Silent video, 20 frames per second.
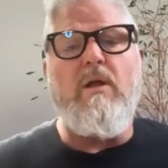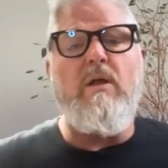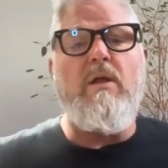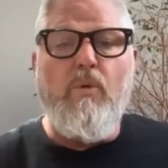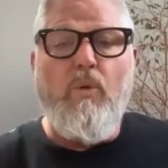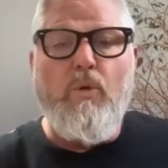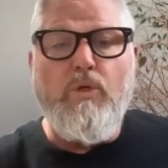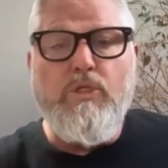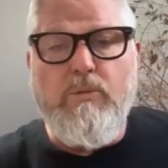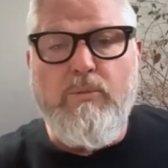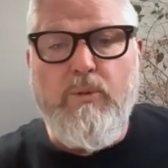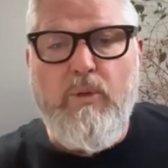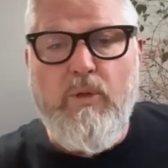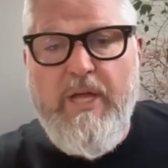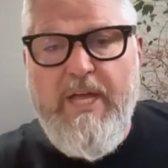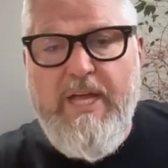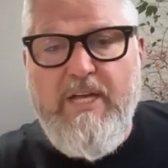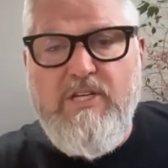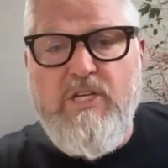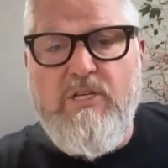multiple
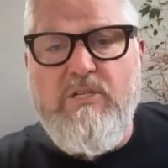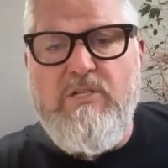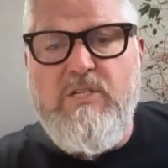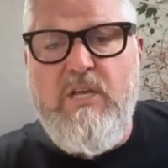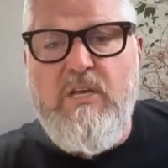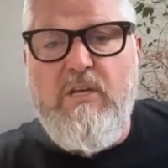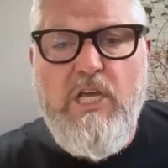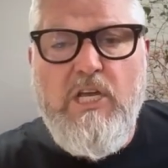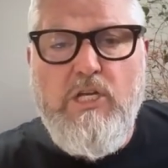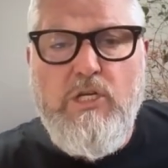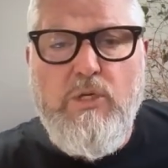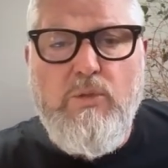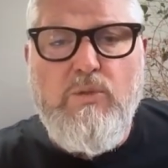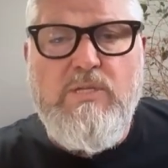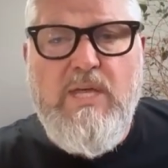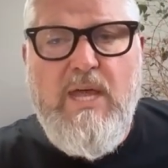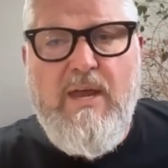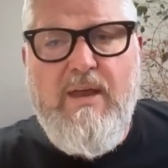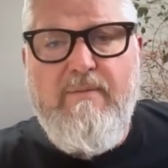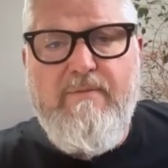agents can use
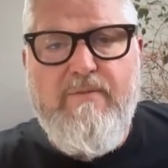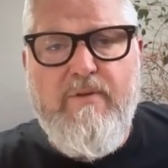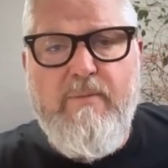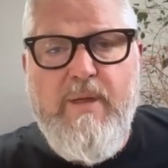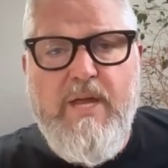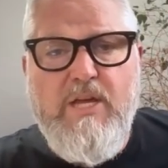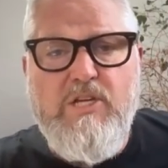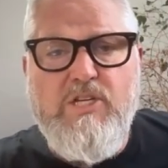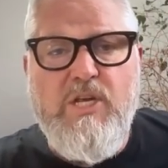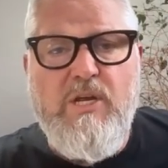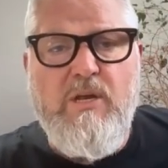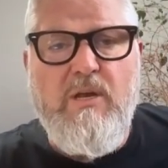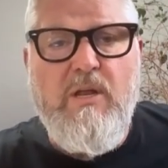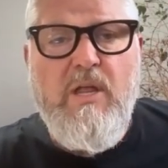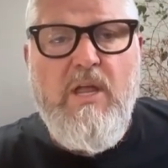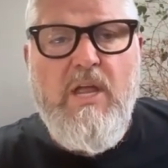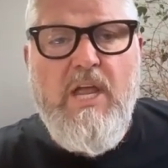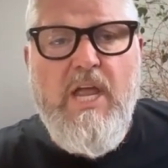that information